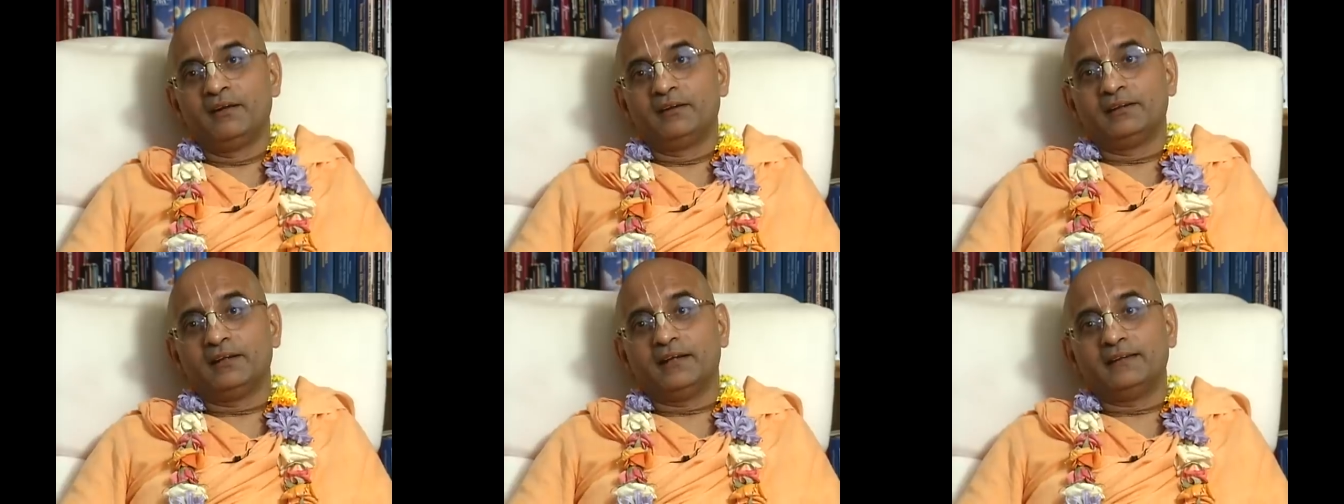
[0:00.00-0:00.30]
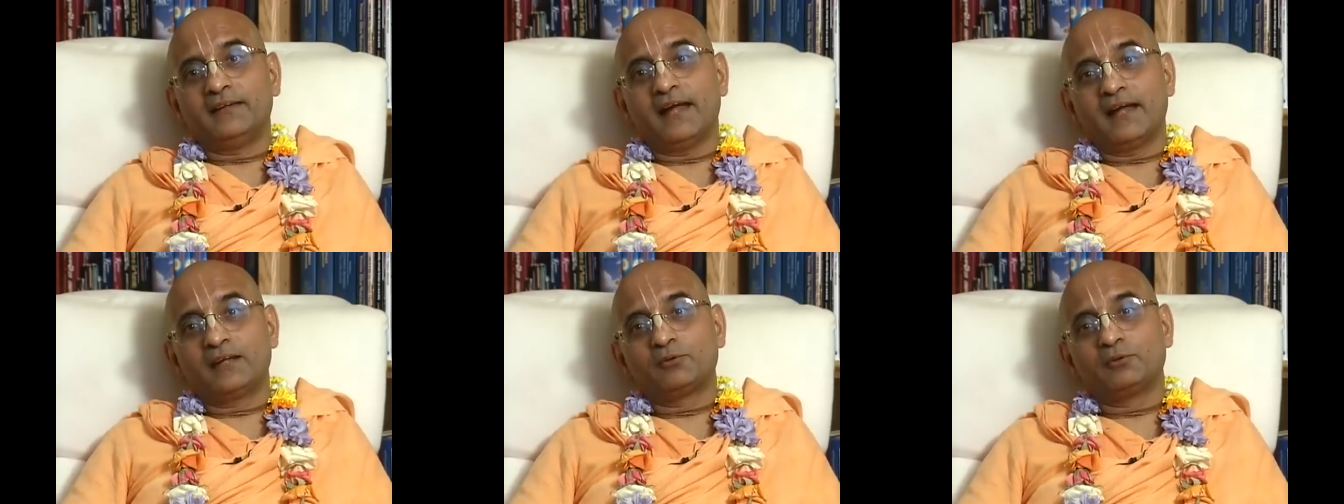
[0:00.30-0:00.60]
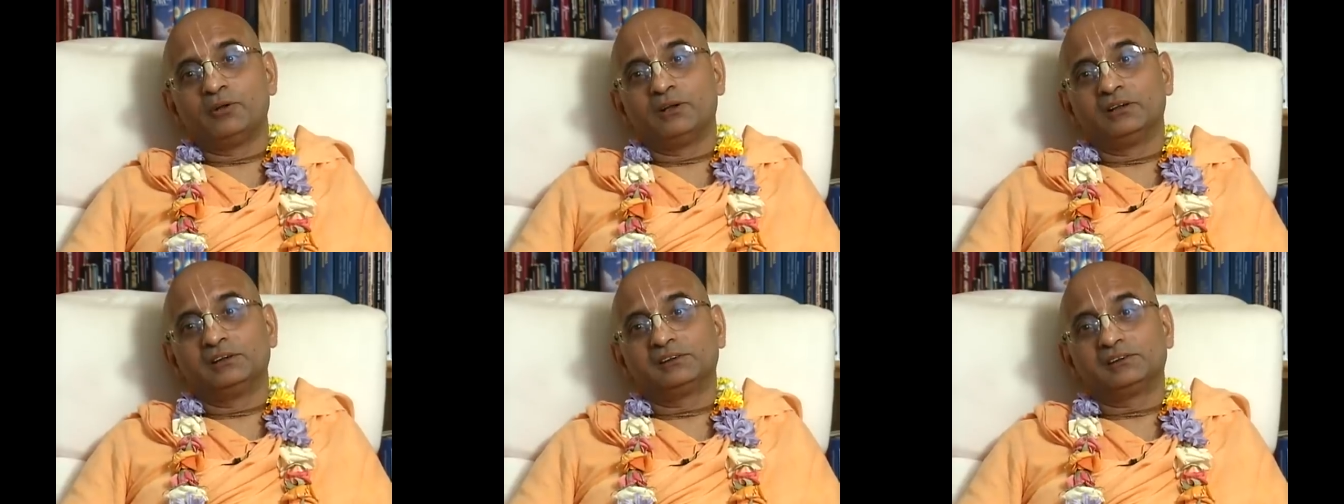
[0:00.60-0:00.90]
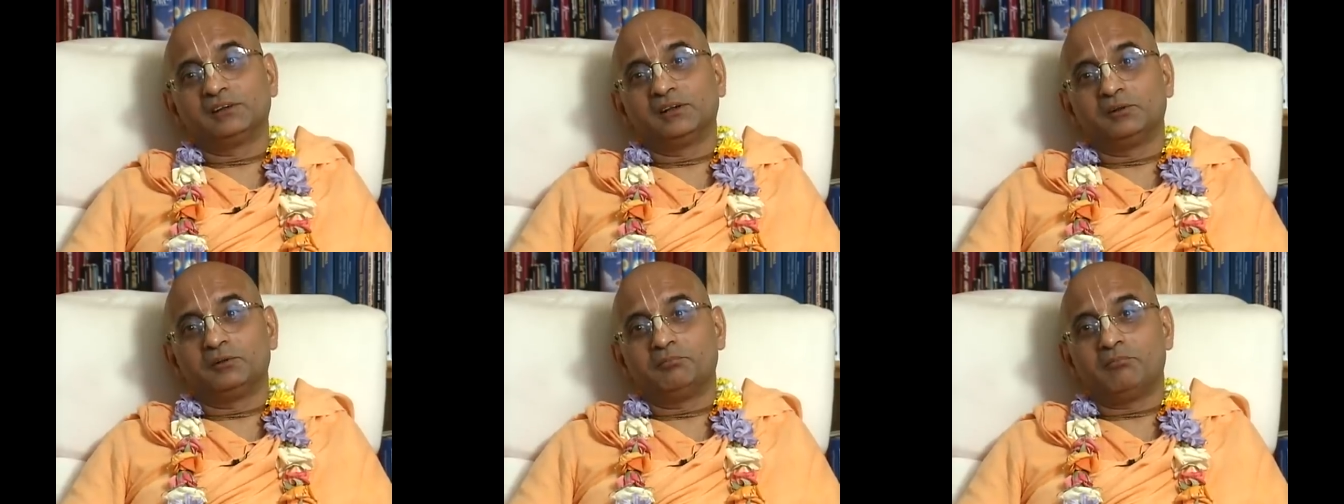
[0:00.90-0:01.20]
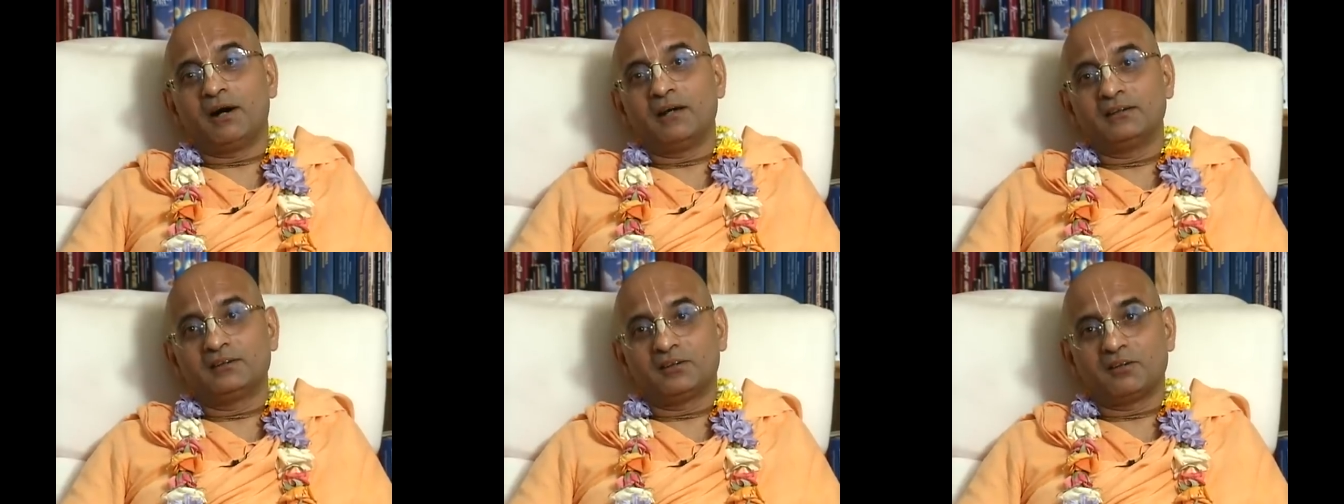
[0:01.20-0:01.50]
that that was the
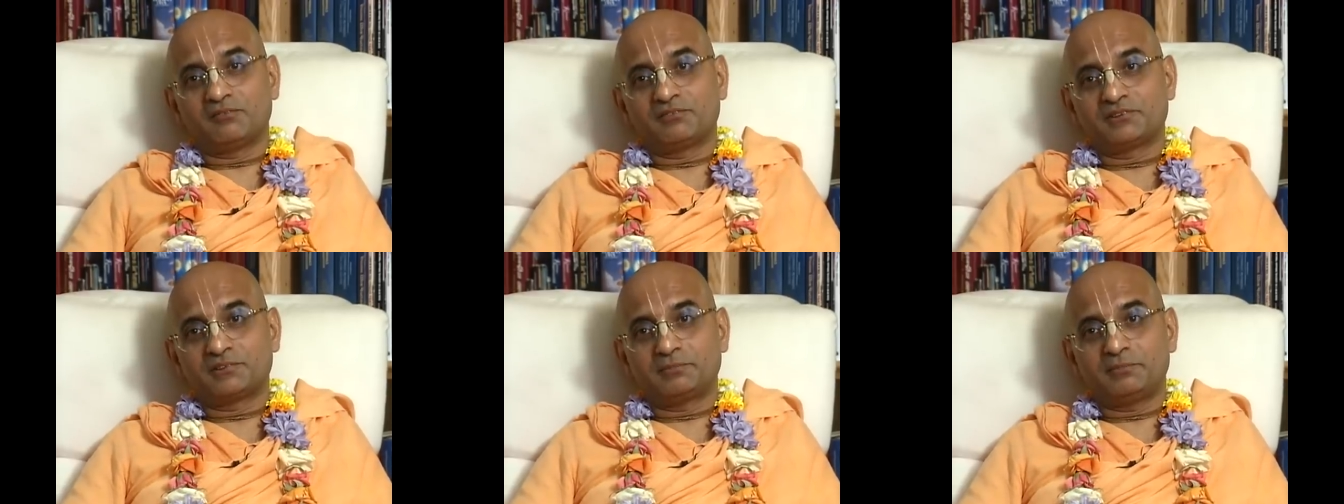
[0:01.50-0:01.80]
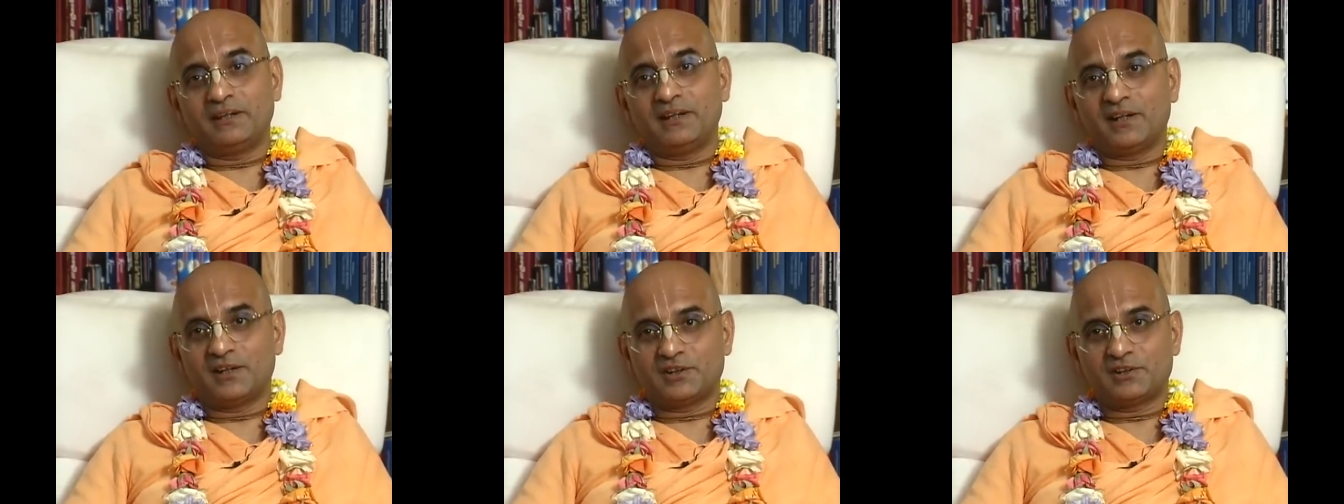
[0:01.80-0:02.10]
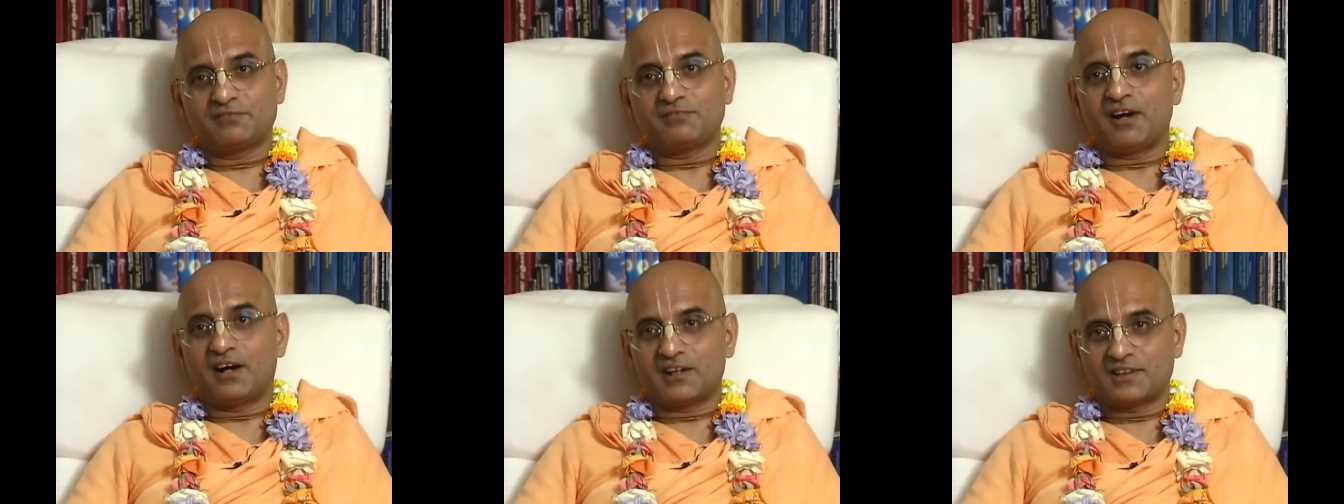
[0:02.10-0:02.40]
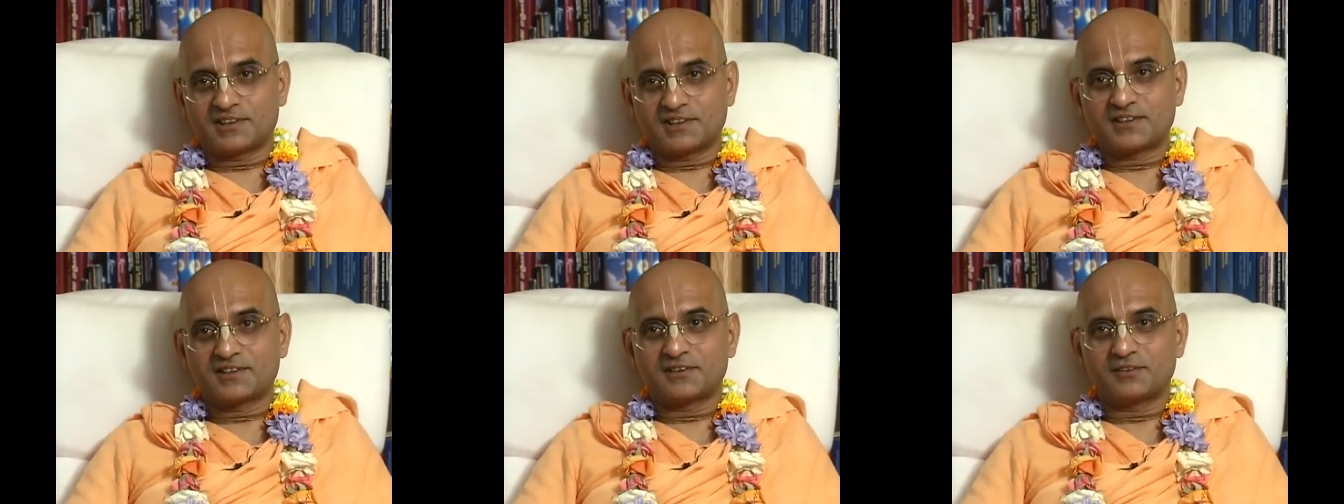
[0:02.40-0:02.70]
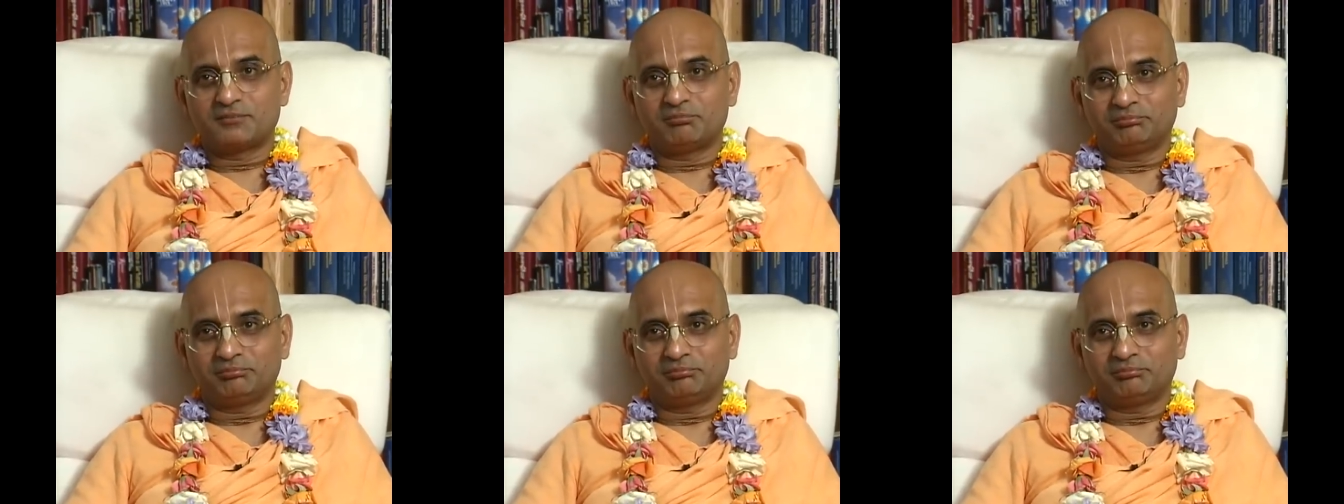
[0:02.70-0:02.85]
month of spinach fast.